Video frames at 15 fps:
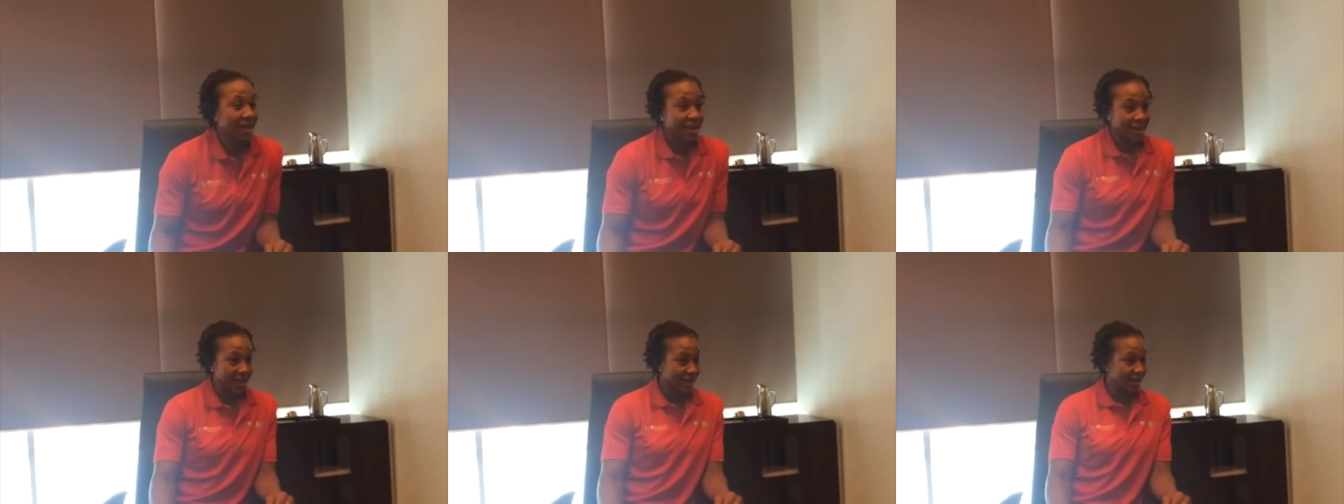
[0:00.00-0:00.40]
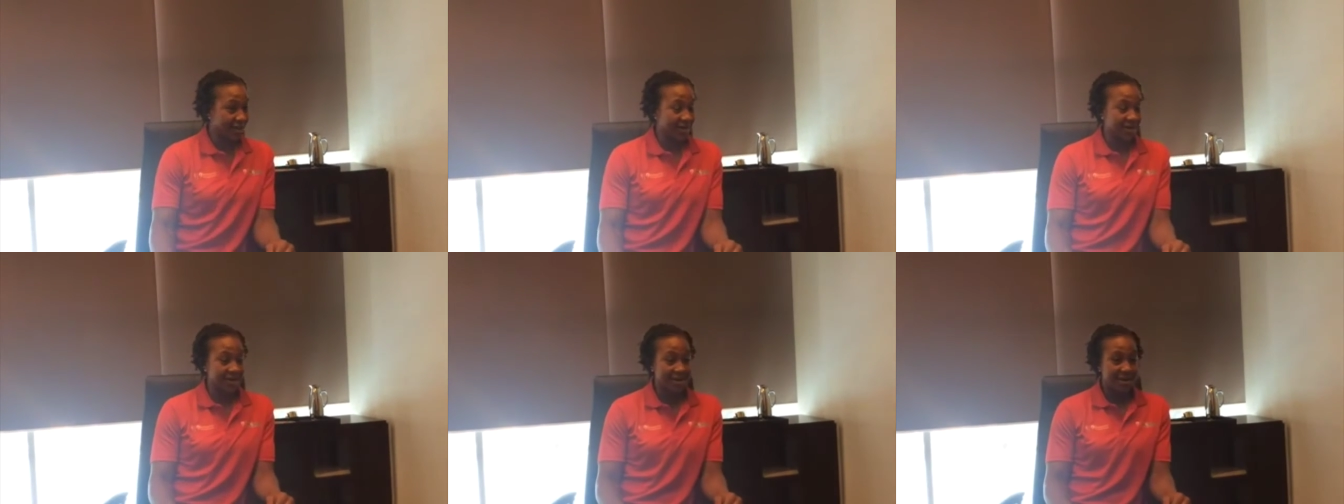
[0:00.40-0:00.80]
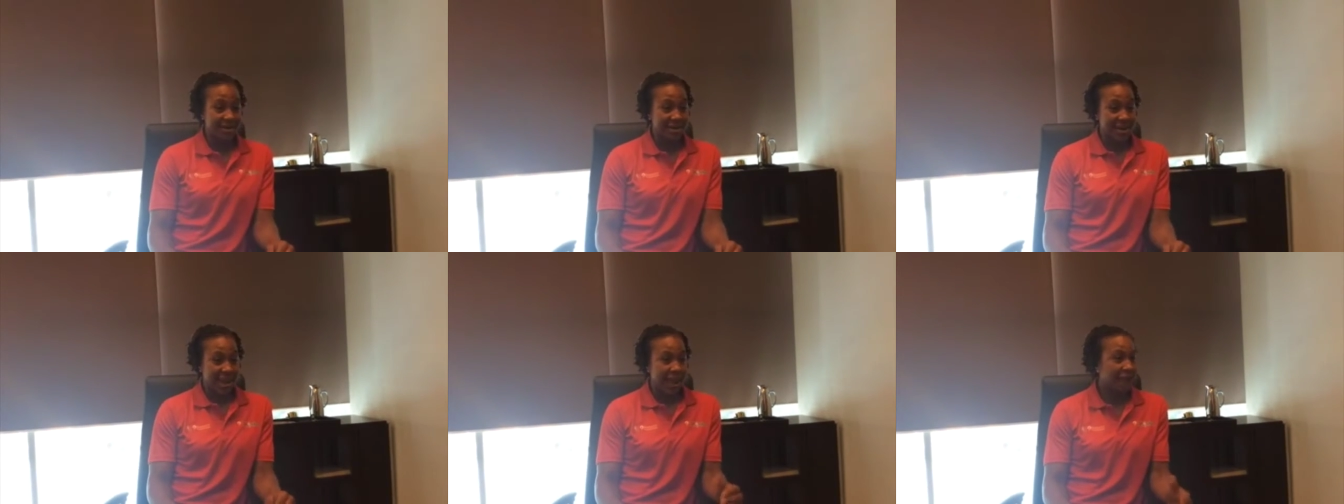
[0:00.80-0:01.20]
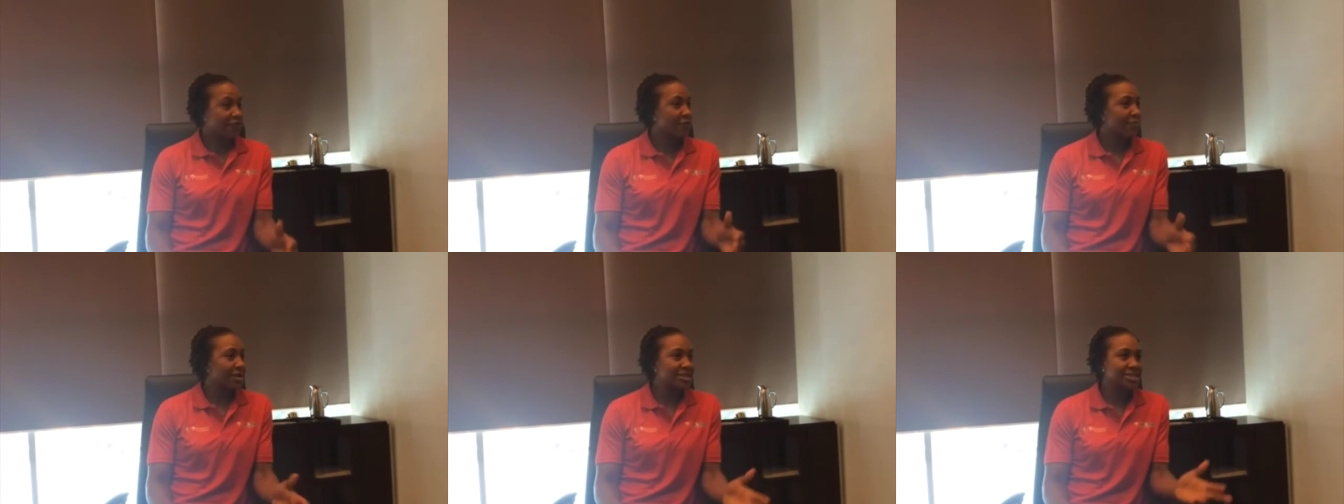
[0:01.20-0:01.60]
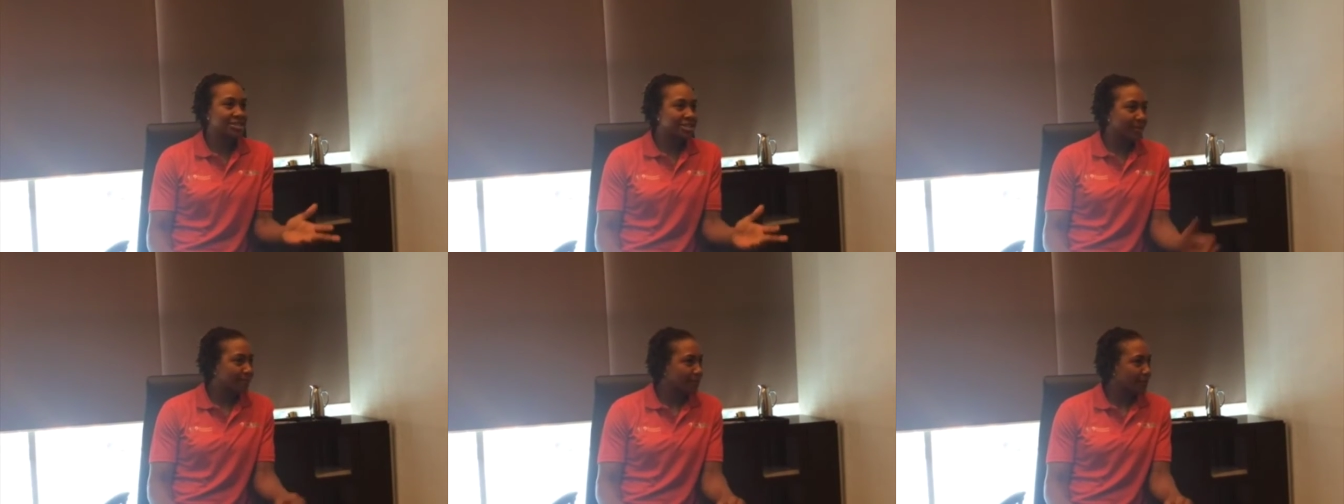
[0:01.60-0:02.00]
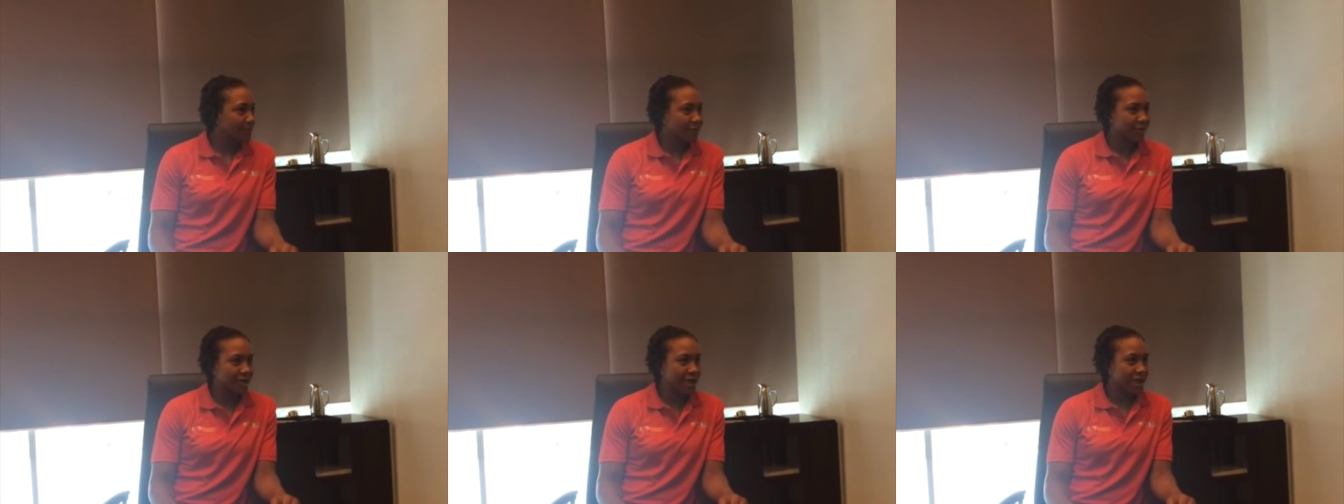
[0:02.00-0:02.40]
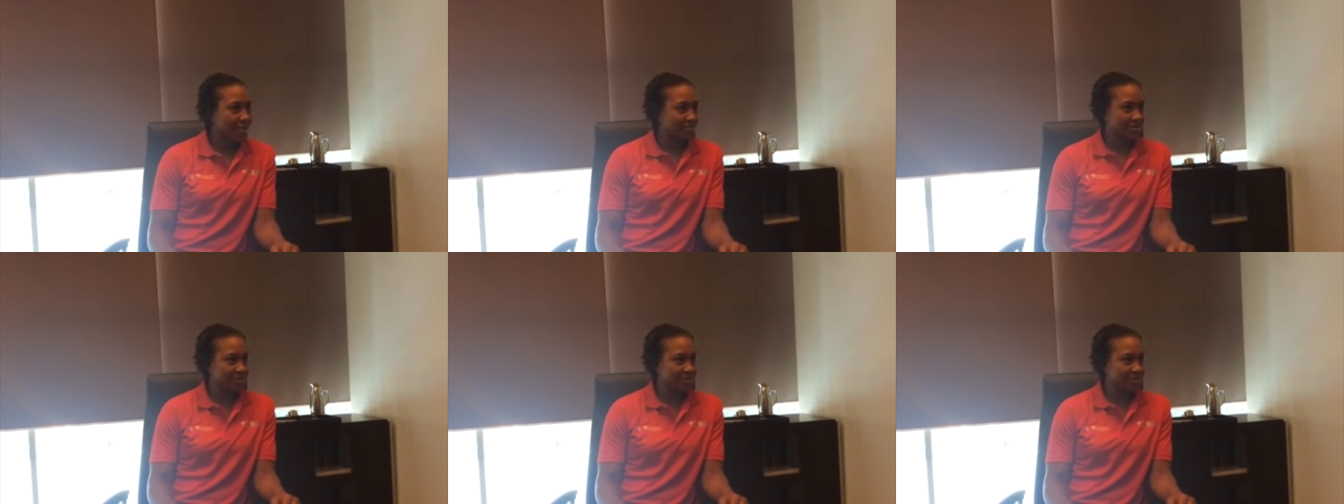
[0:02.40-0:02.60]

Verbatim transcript: And everybody stepped up their game.